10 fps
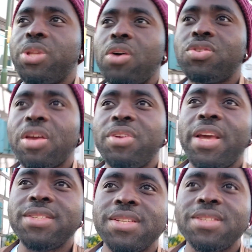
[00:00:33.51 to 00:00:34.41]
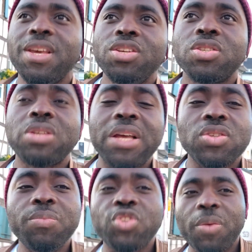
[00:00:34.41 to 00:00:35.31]
Without driving license, so there are
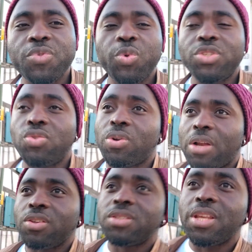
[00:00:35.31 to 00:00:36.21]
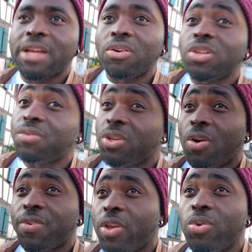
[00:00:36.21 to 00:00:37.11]
some jobs which they cannot even
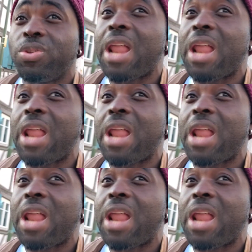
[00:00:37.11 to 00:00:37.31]
offer you.